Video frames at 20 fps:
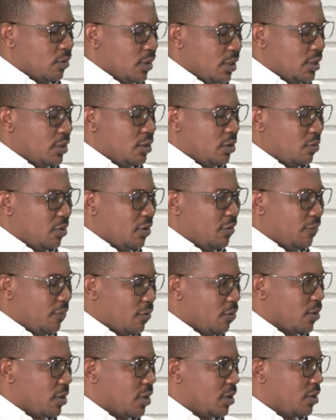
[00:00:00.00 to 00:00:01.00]
the way
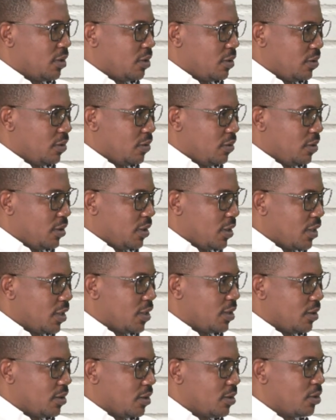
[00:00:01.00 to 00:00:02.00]
forward regarding
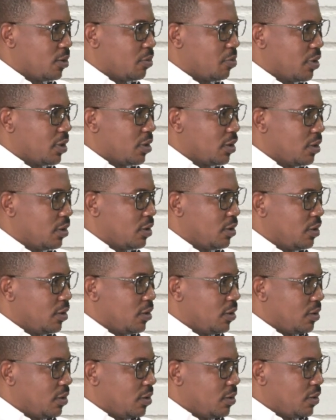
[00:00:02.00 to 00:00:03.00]
this topic?
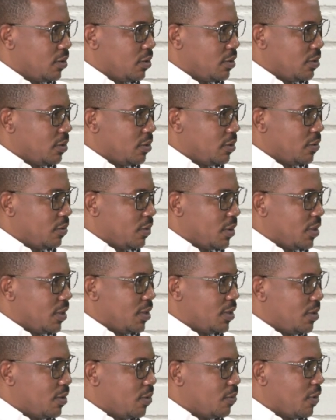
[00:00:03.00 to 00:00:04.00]
What is
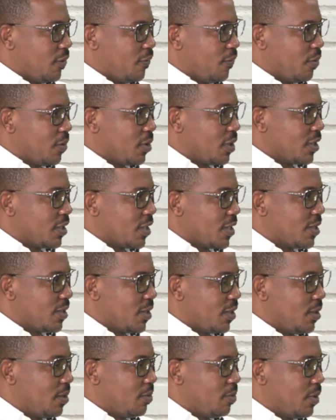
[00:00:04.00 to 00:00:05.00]
the way forward, a
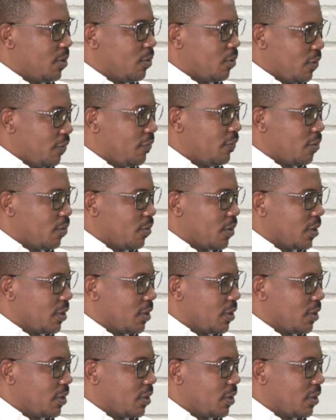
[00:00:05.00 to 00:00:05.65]
sustainable way forward?